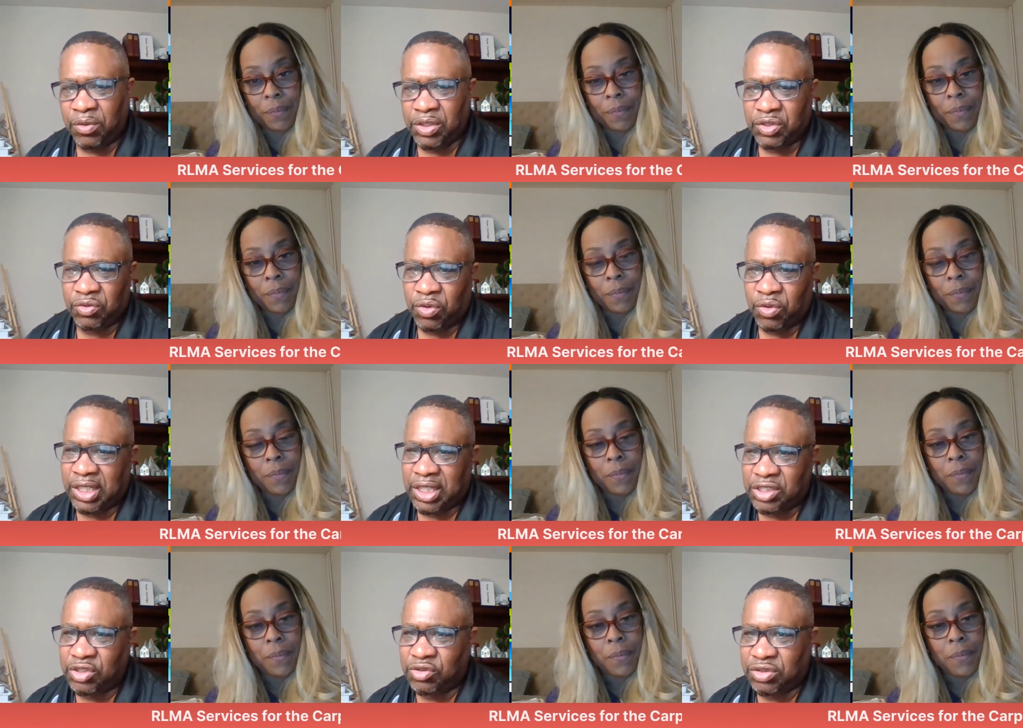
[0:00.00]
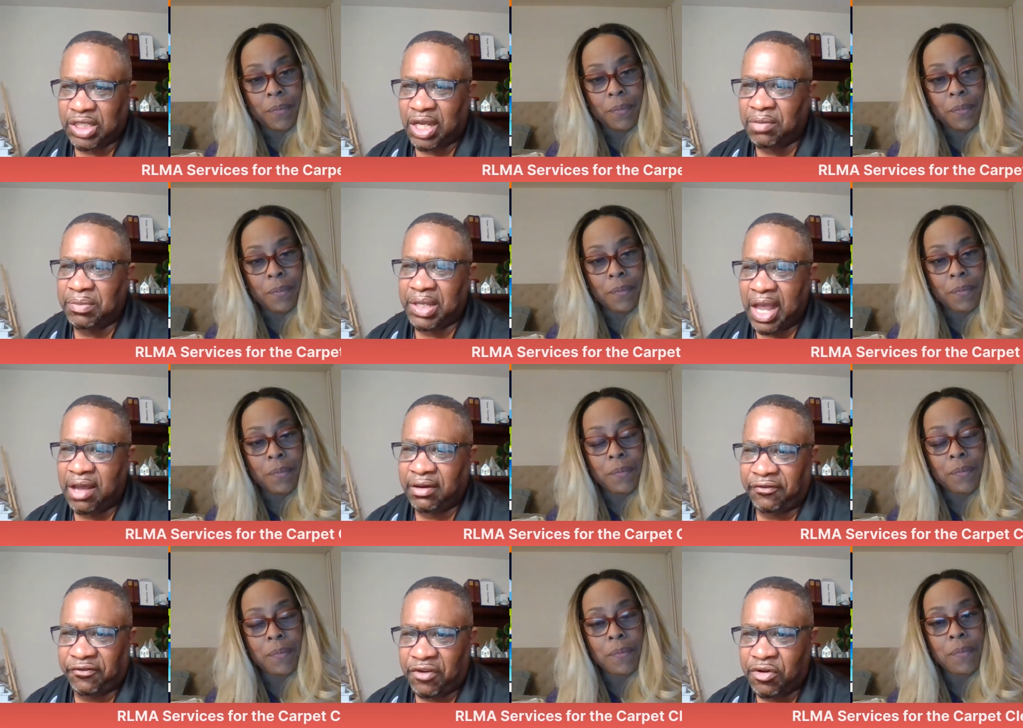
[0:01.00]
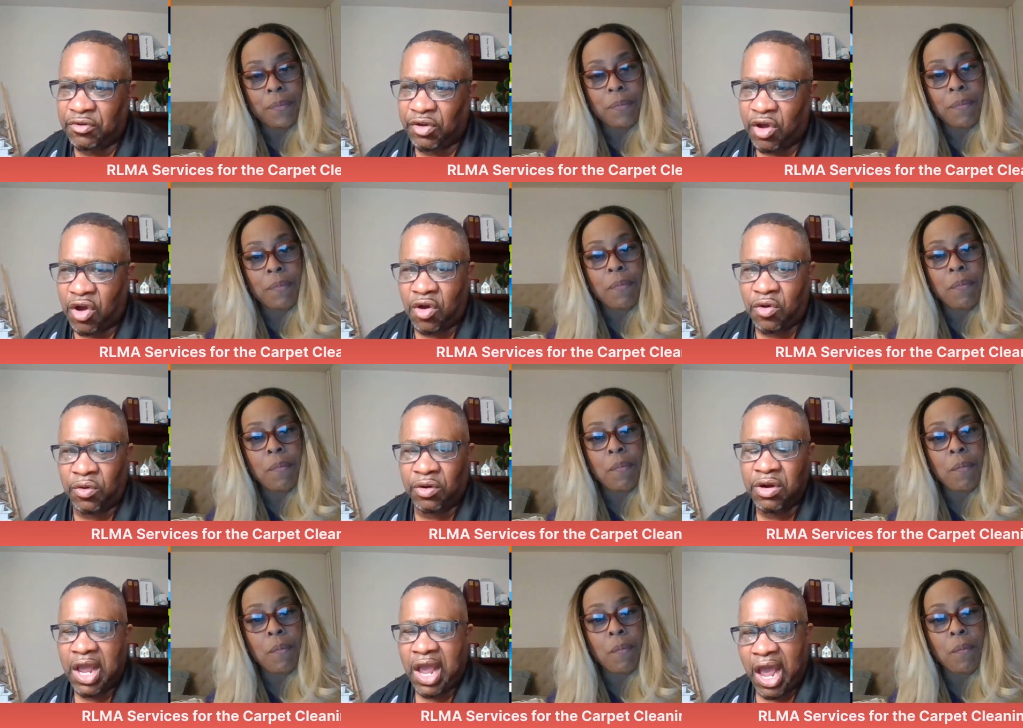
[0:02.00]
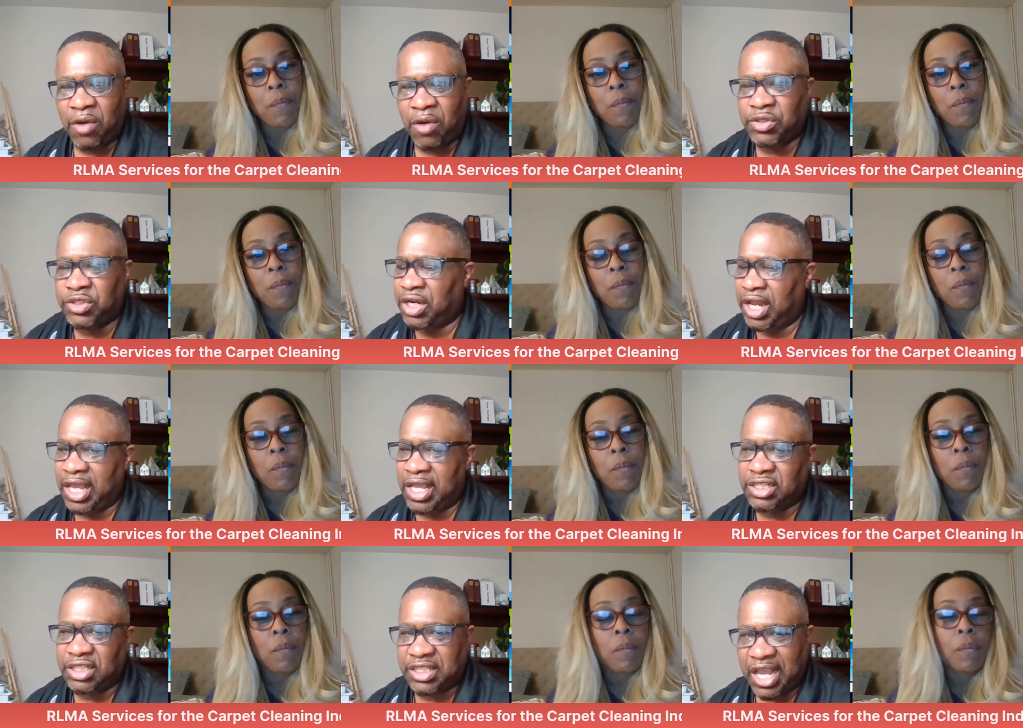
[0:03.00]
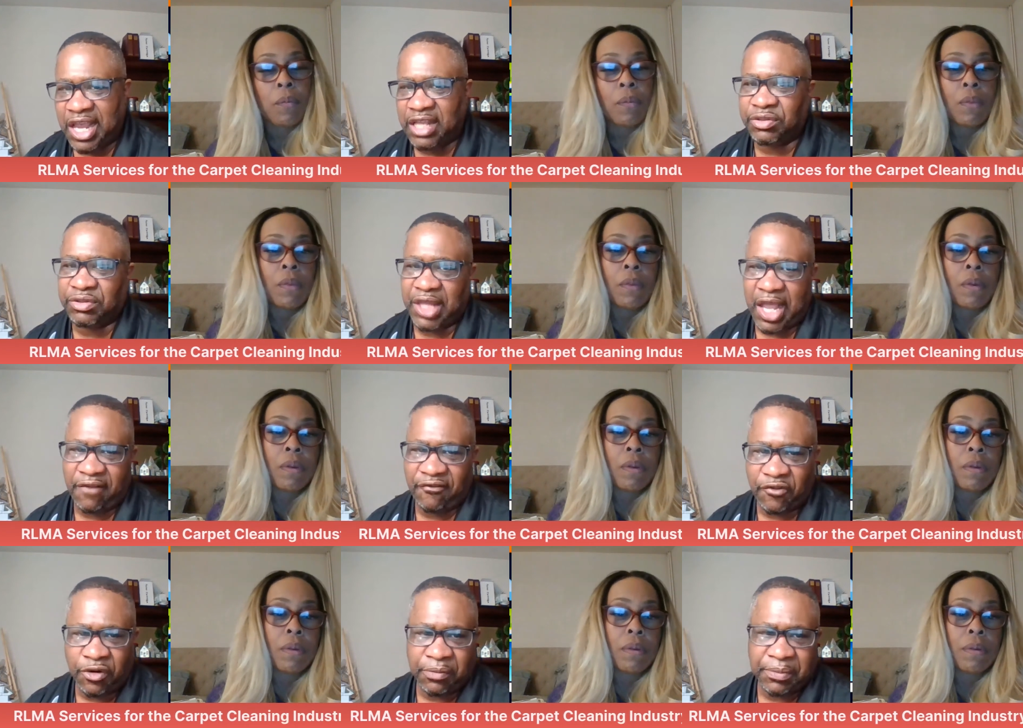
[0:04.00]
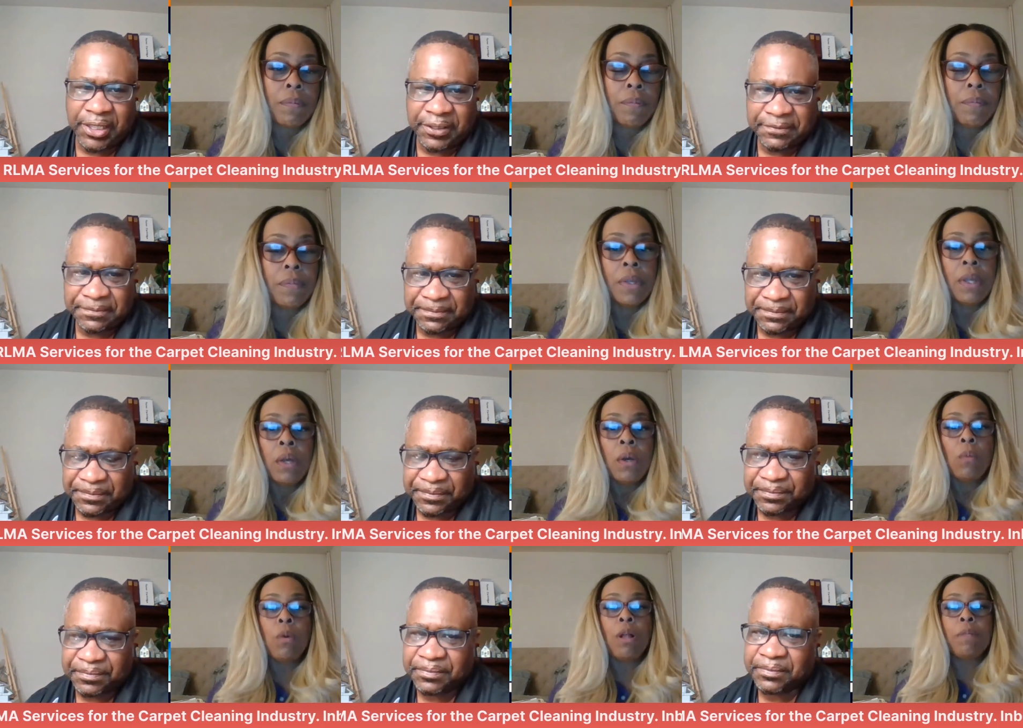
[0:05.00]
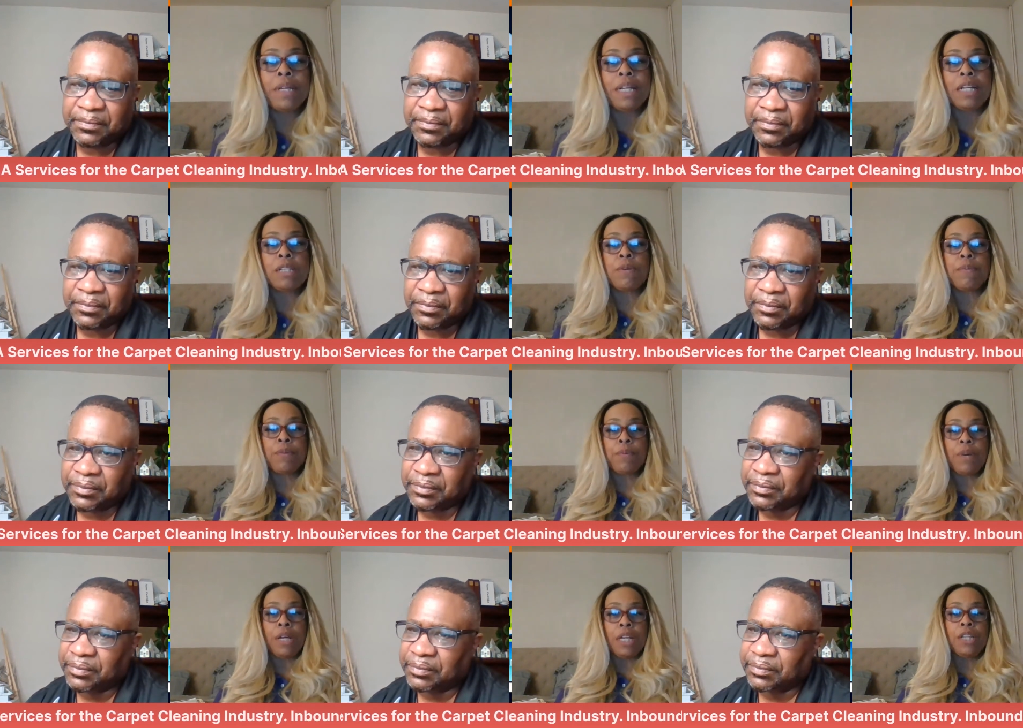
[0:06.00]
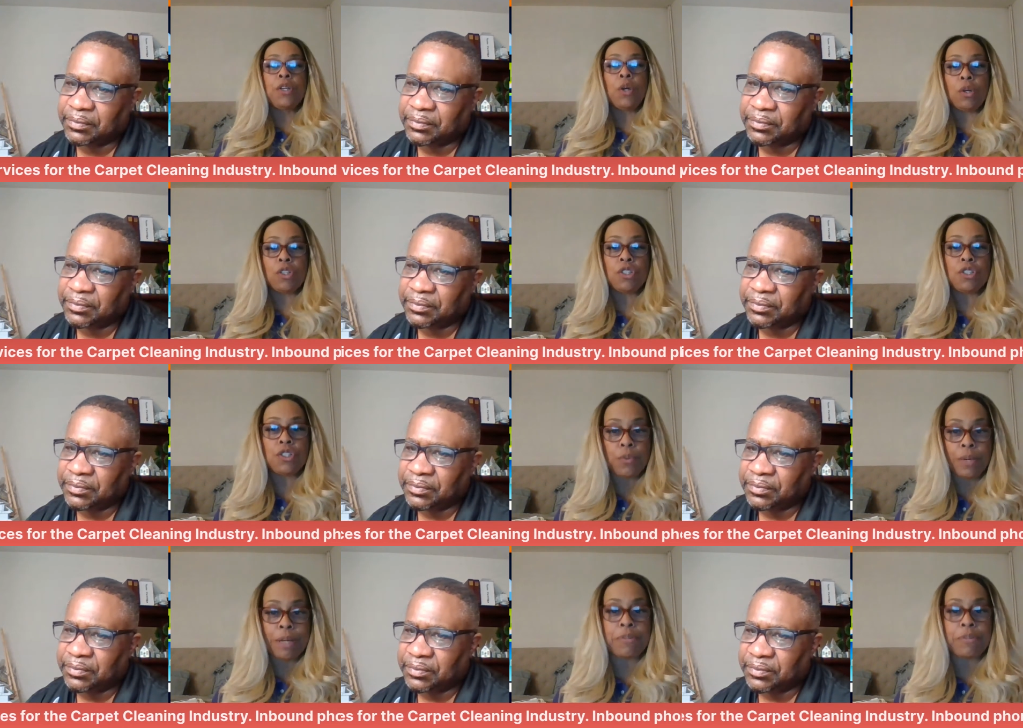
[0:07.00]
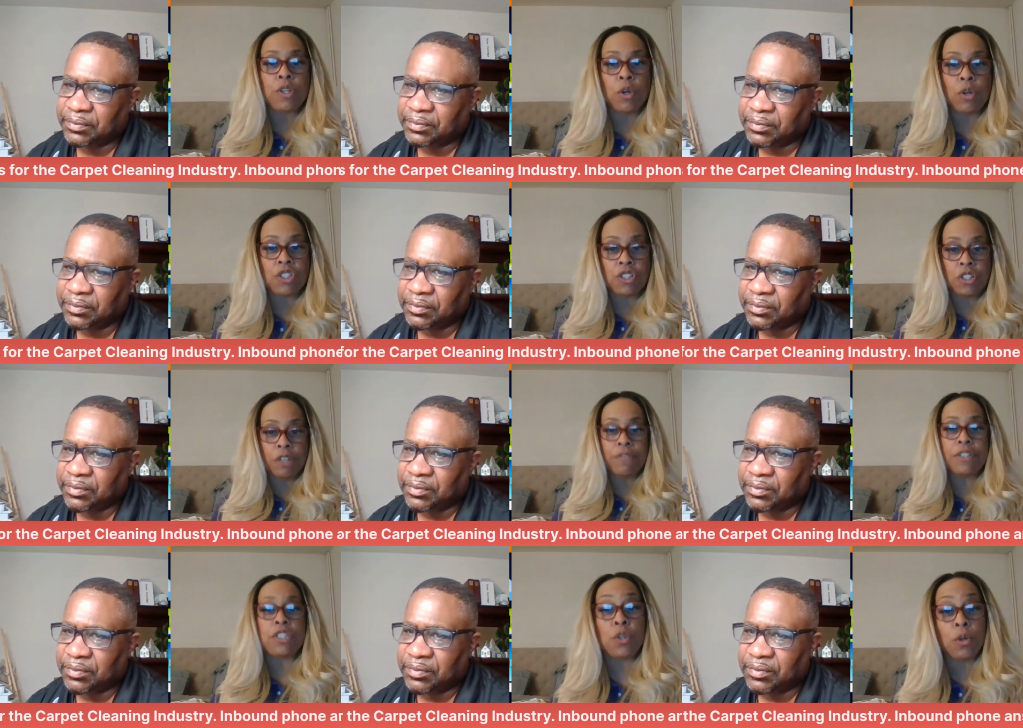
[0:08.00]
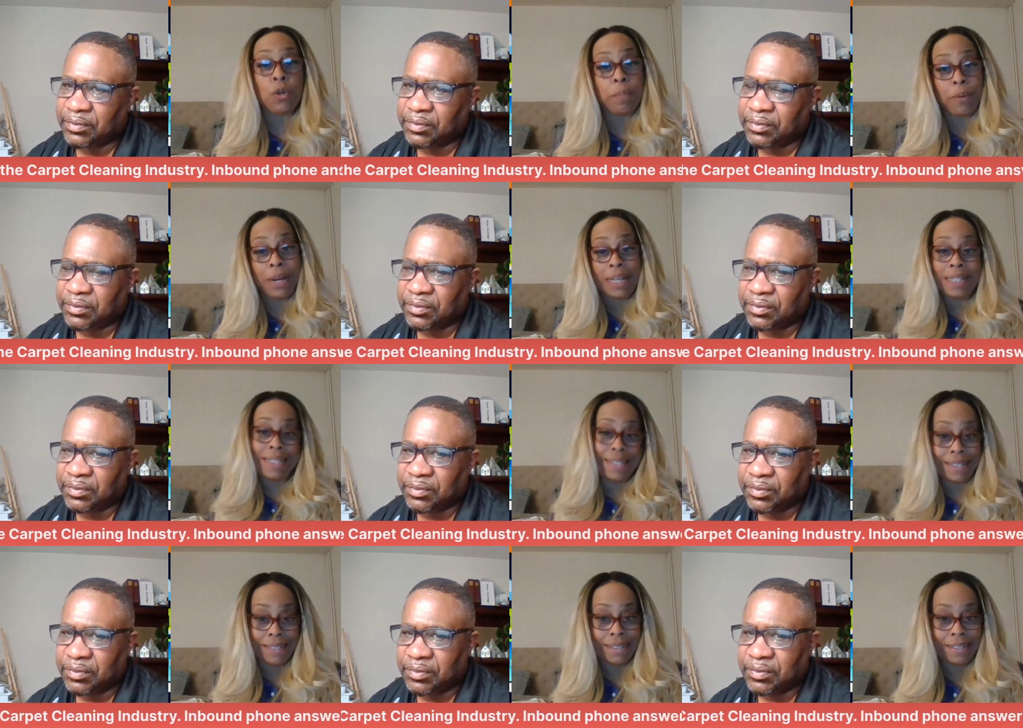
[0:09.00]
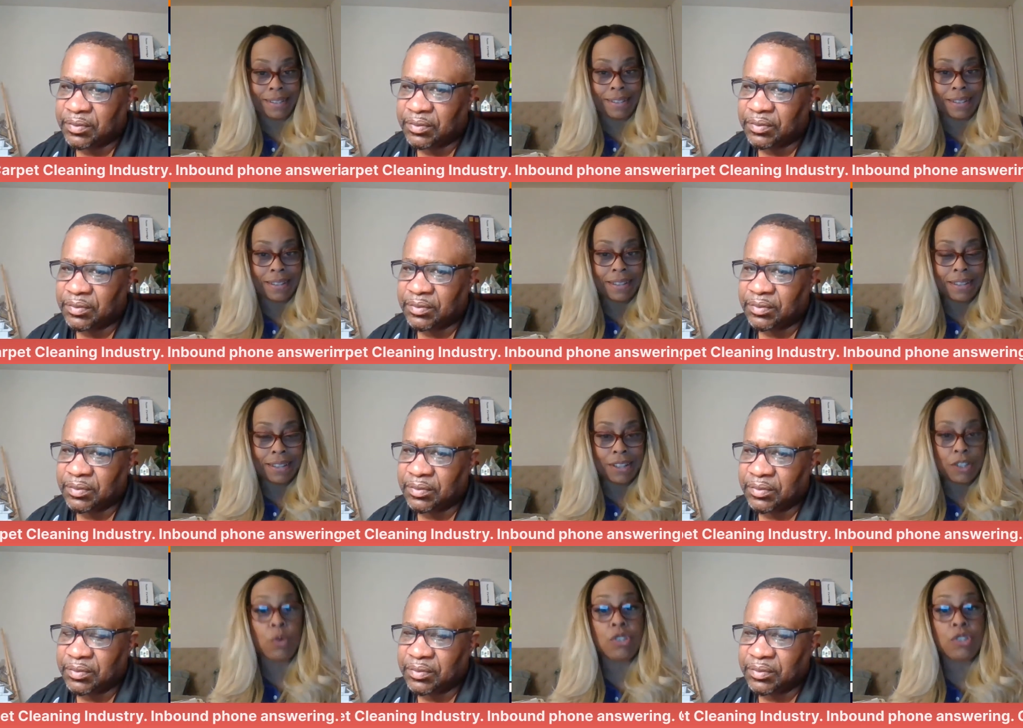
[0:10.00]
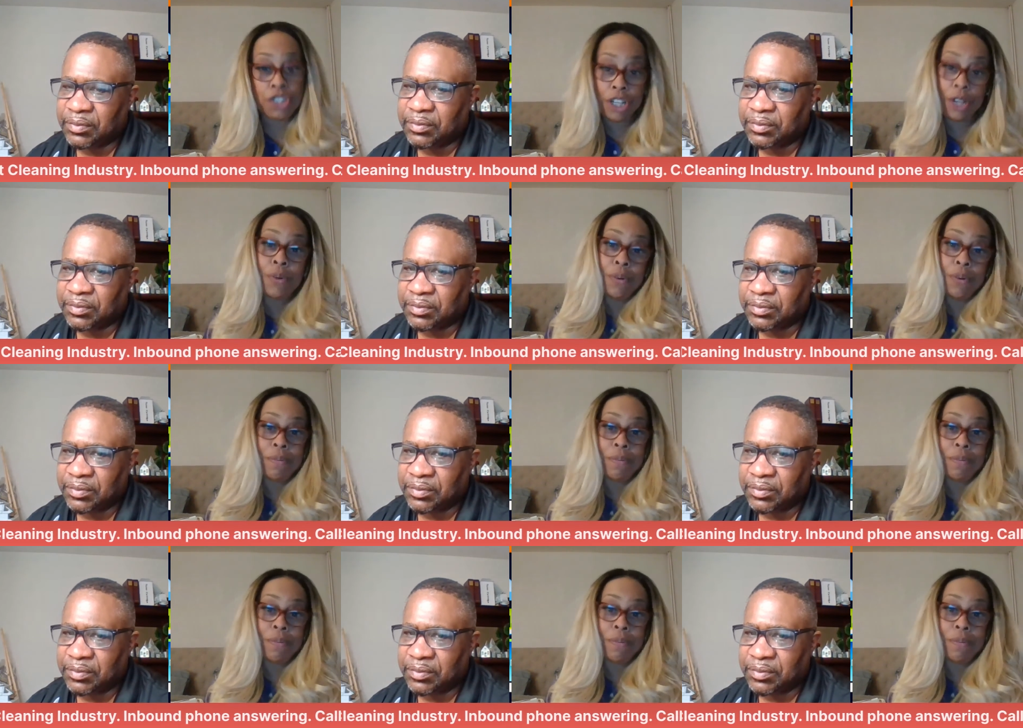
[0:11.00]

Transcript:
Speaker 1: would you, what could you tell me how the phone call or how would your agents handle that for me?
Speaker 2: Well, because we would run your script, your service, your pricing, your show,